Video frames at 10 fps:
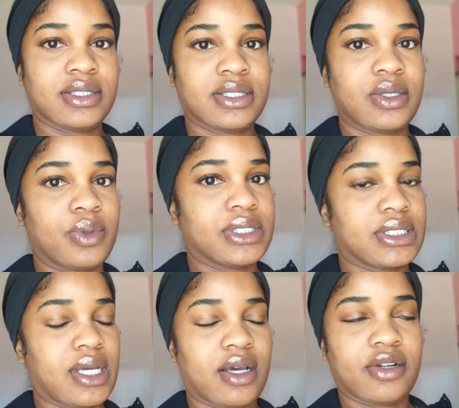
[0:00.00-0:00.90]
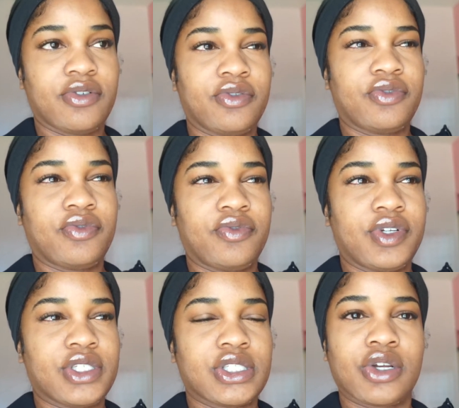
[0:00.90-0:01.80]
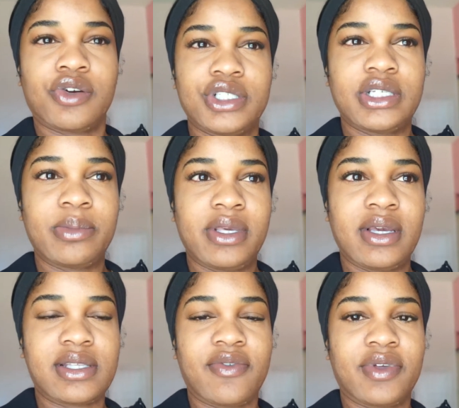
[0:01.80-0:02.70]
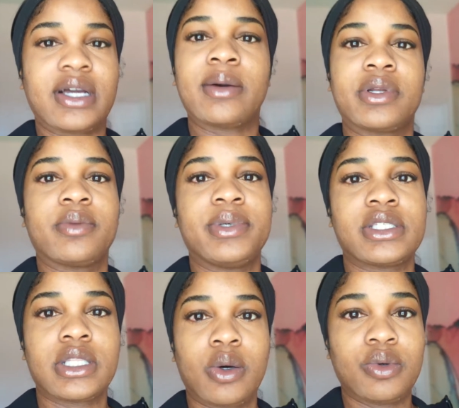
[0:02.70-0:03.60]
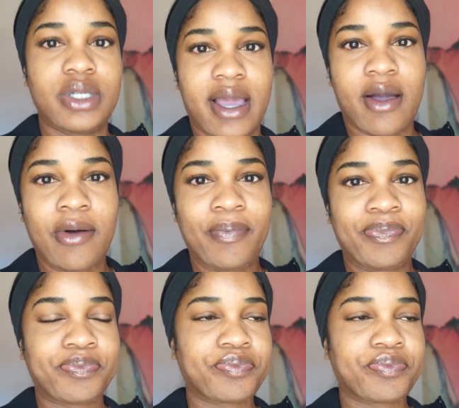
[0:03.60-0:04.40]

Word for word: So it's kind of discouraging me because I feel like I'm going to be slowed down.